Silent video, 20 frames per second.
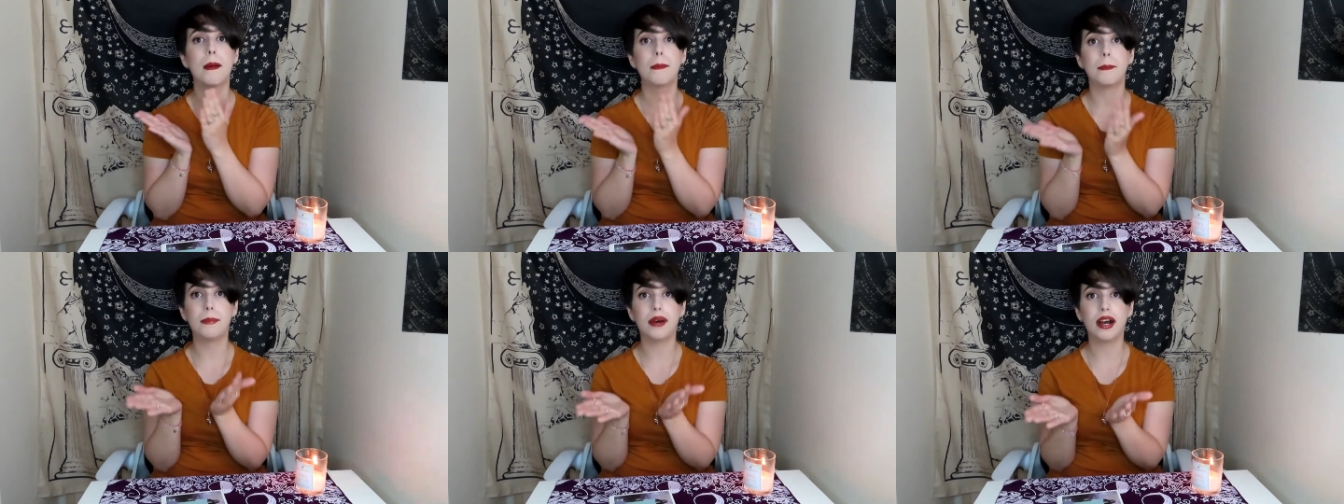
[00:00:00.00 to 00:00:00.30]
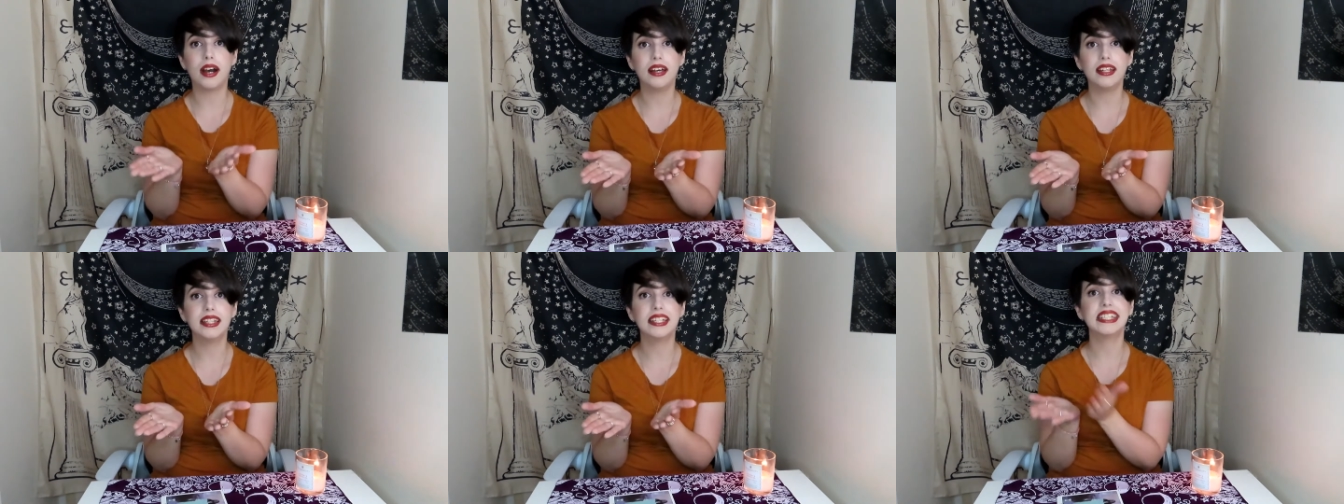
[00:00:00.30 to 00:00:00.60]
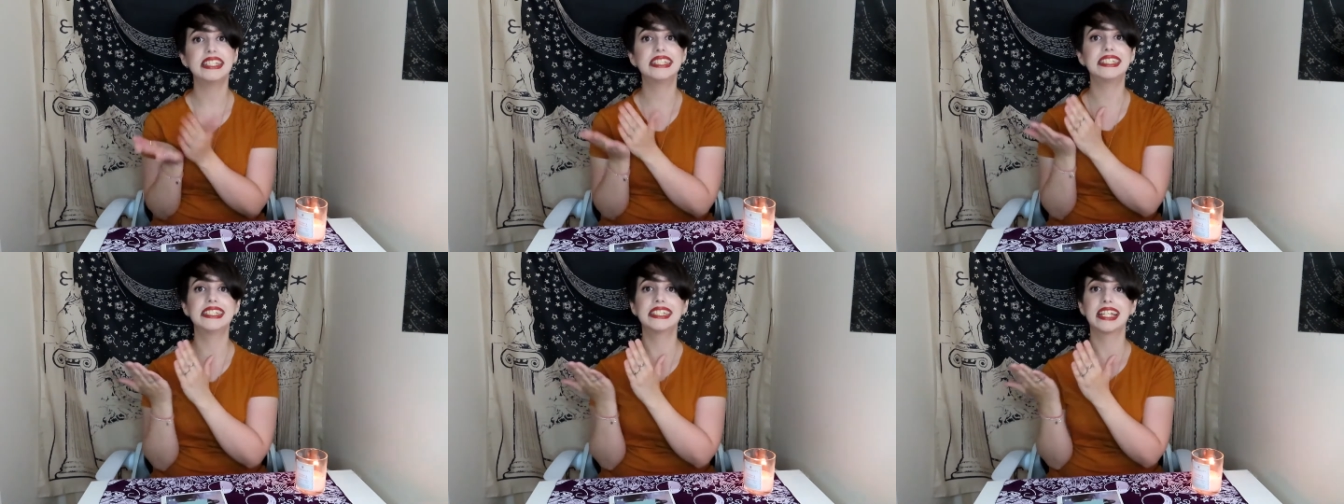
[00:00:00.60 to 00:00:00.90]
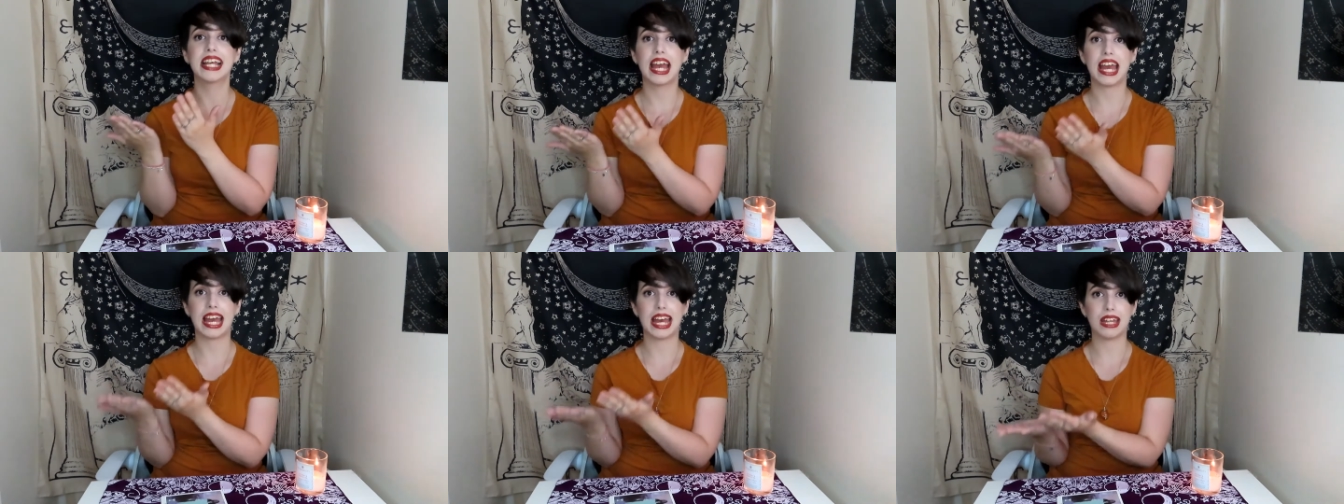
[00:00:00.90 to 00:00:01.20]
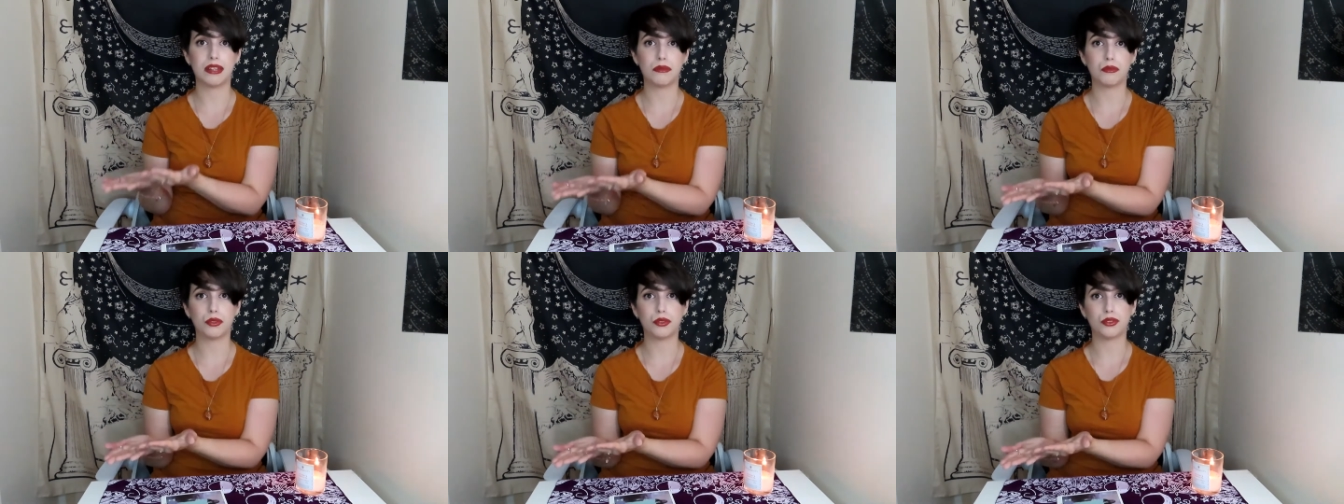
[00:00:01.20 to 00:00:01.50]
balance
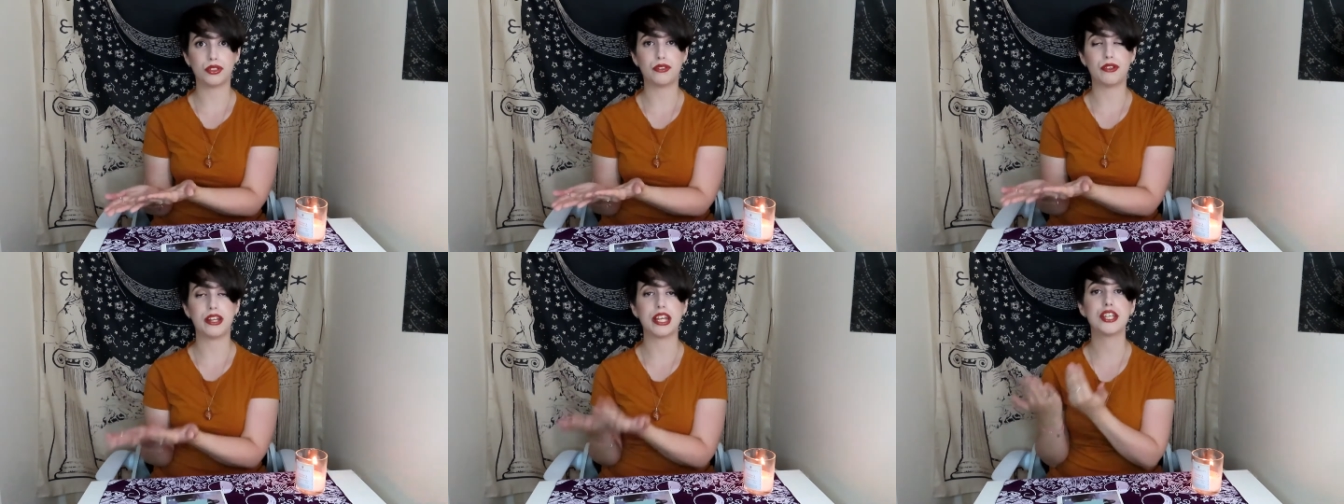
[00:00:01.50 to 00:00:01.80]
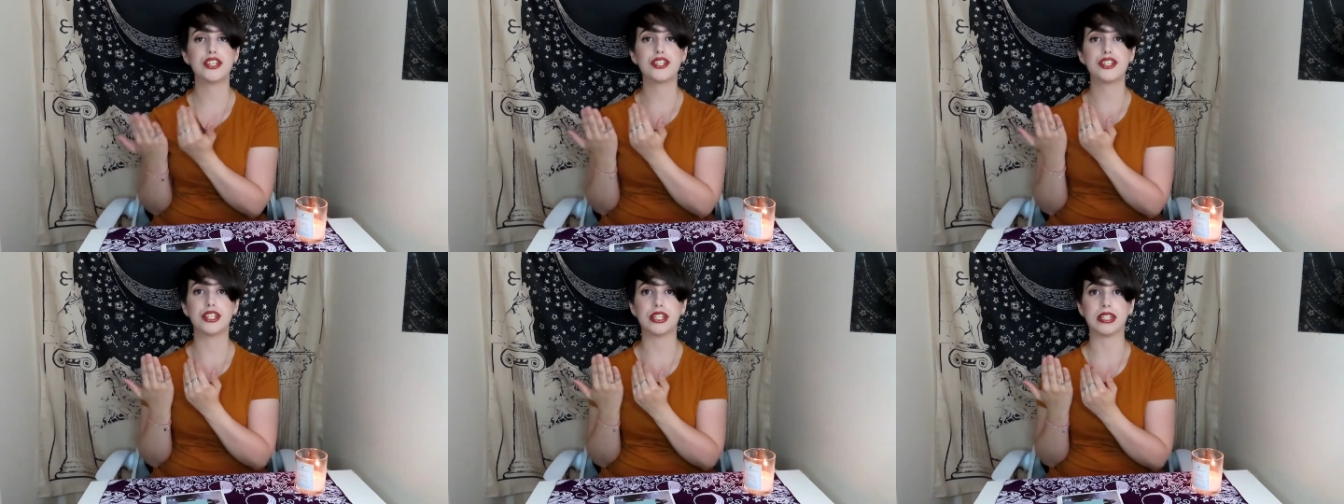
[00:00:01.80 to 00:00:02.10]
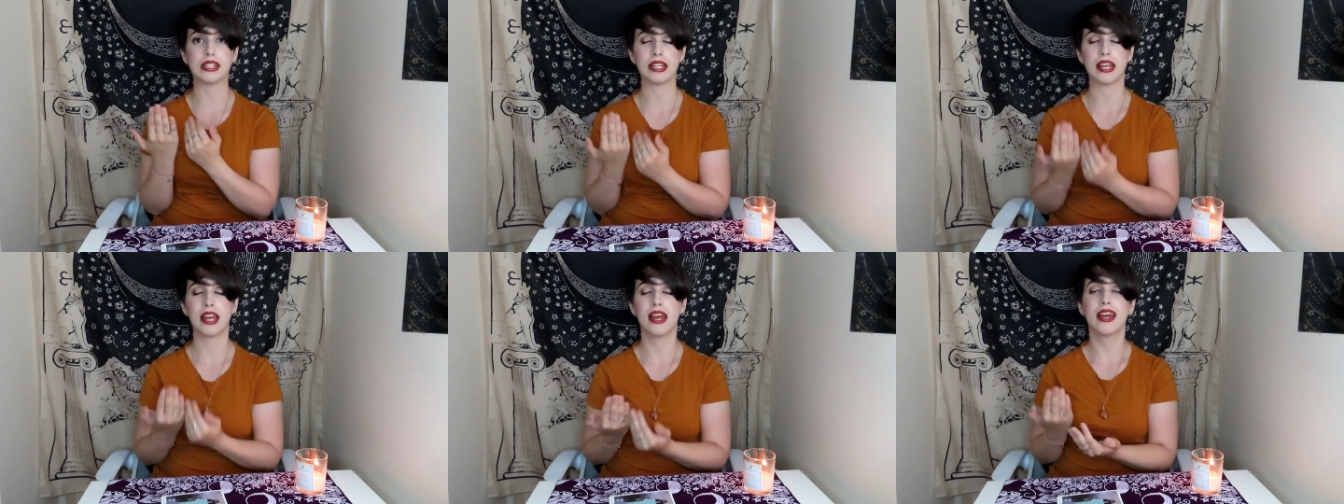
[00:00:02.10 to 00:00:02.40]
and moderation,